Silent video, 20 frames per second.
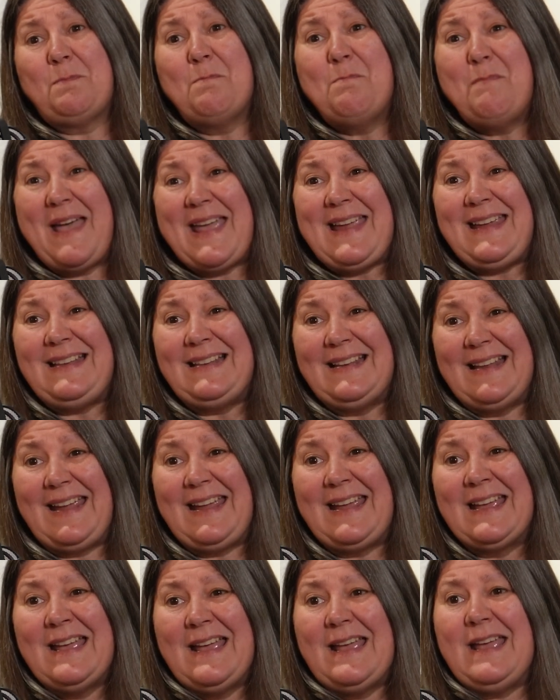
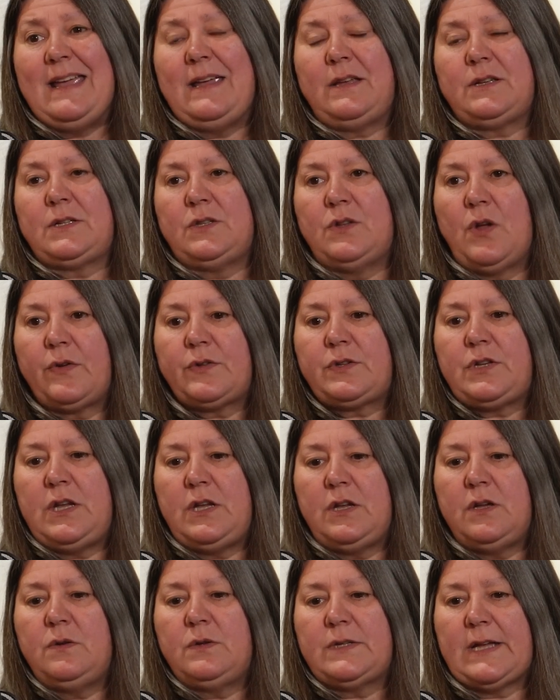Mainly, it's not to
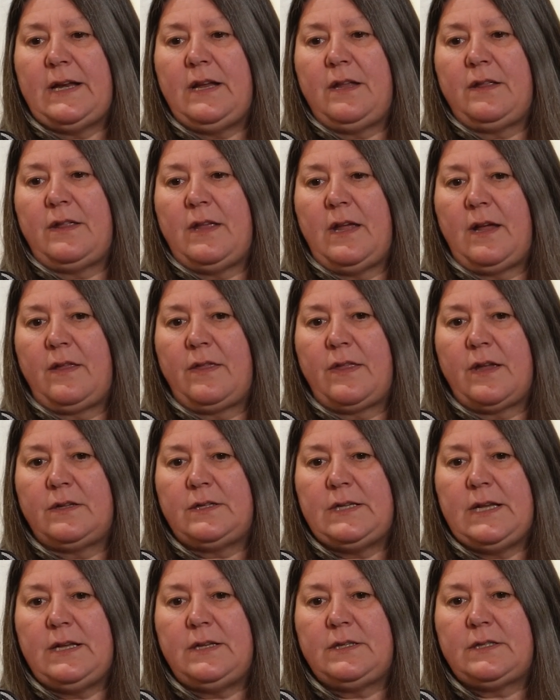use anything
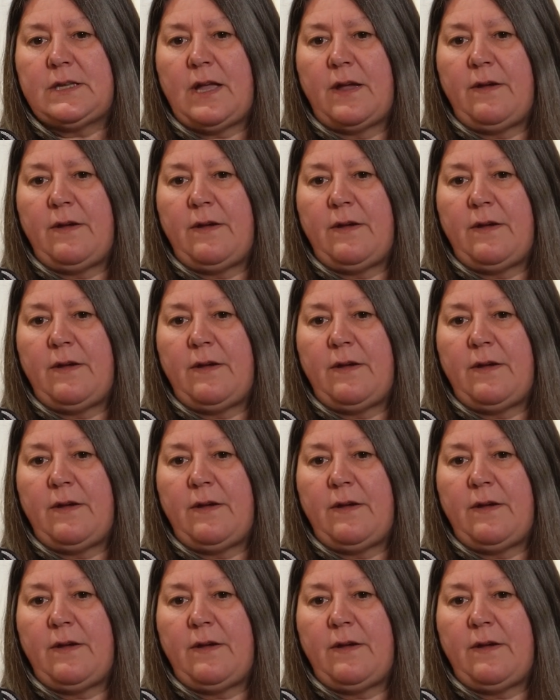that is